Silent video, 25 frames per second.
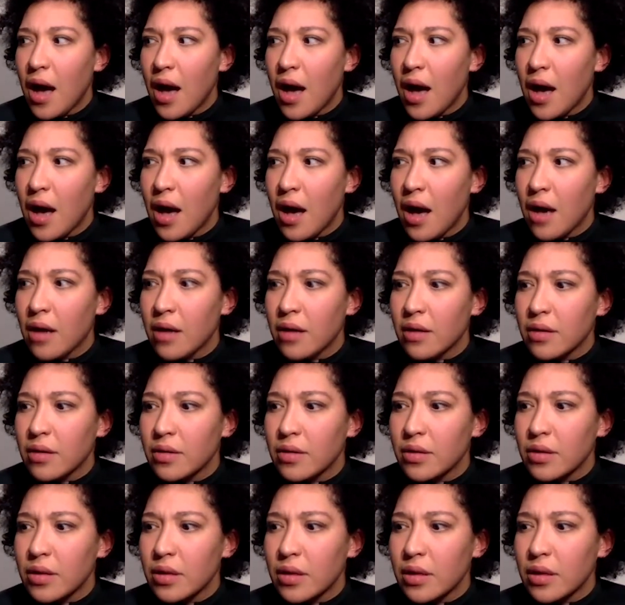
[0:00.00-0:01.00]
uh,
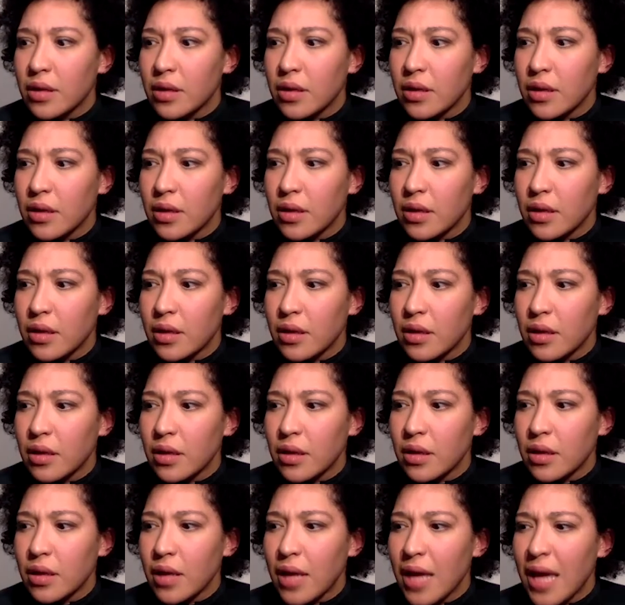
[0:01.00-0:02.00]

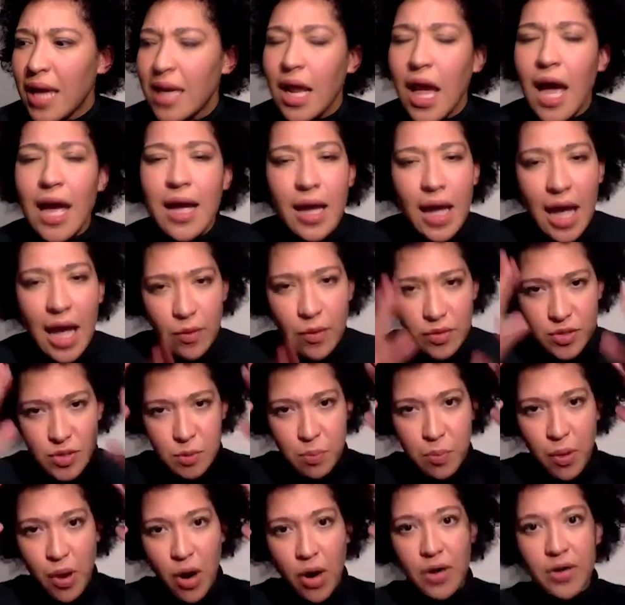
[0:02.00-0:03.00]
and I, I, was a
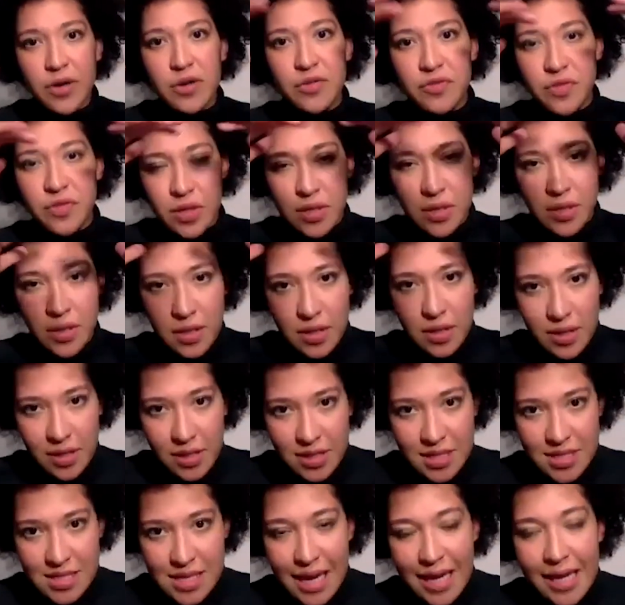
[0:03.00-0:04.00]
part of a, the
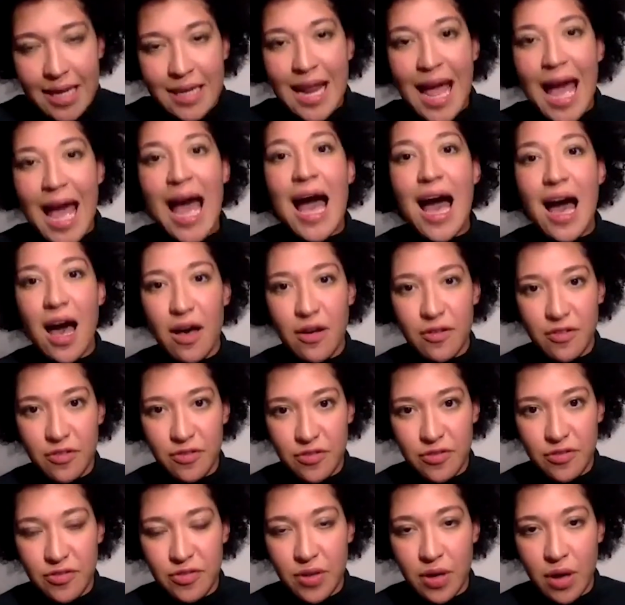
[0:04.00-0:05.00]
second
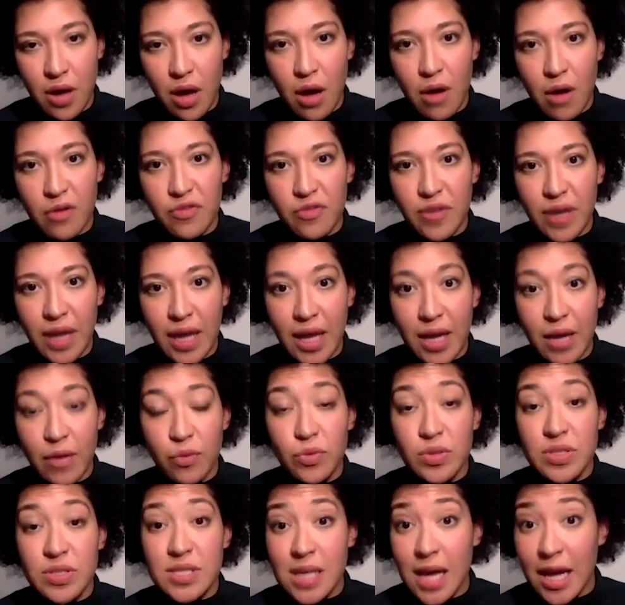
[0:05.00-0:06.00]
half of a
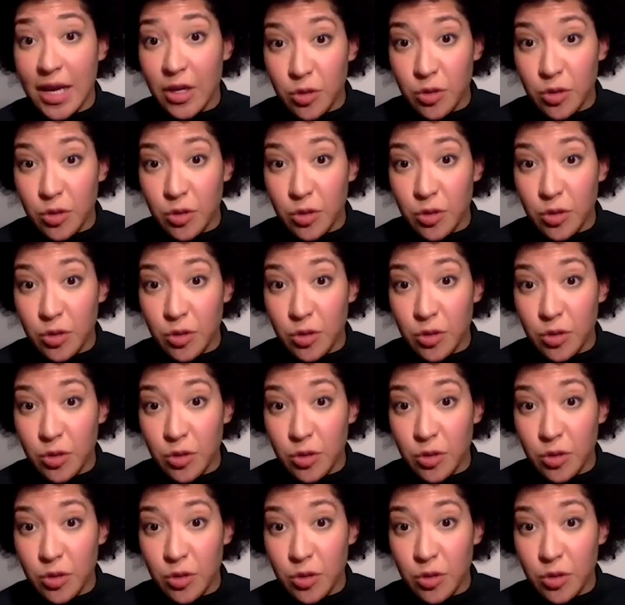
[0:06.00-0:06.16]
recital